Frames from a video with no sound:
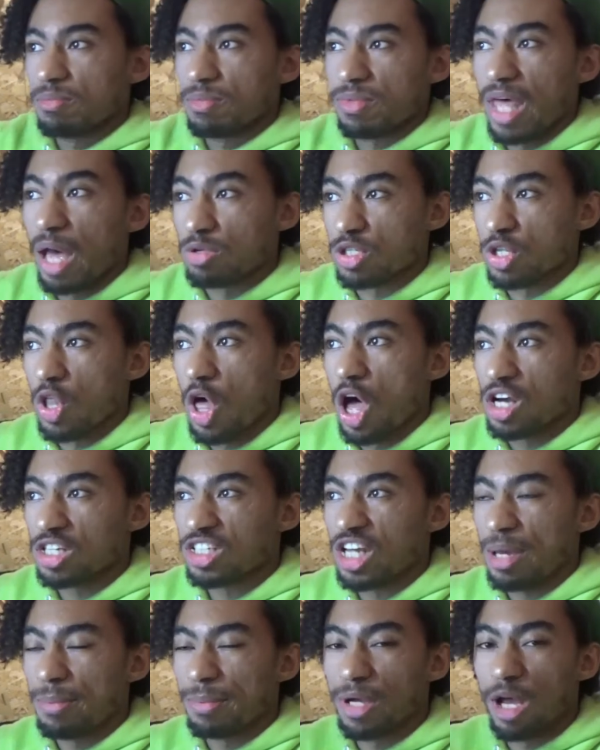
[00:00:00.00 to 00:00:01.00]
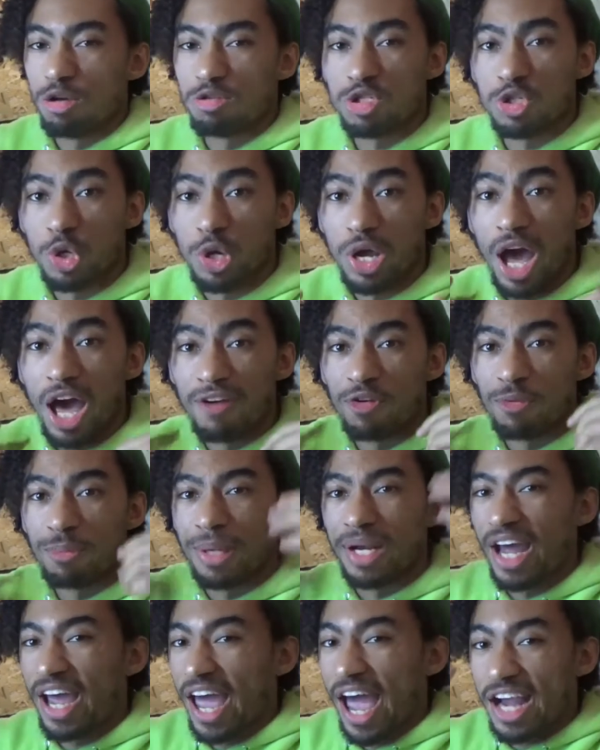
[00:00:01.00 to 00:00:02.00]
that was a long time ago, so God
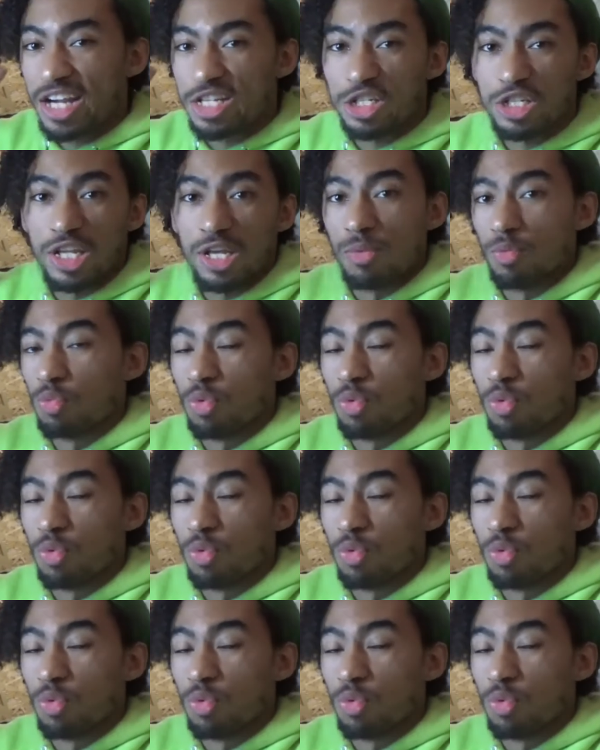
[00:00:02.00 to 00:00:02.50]
forbid I actually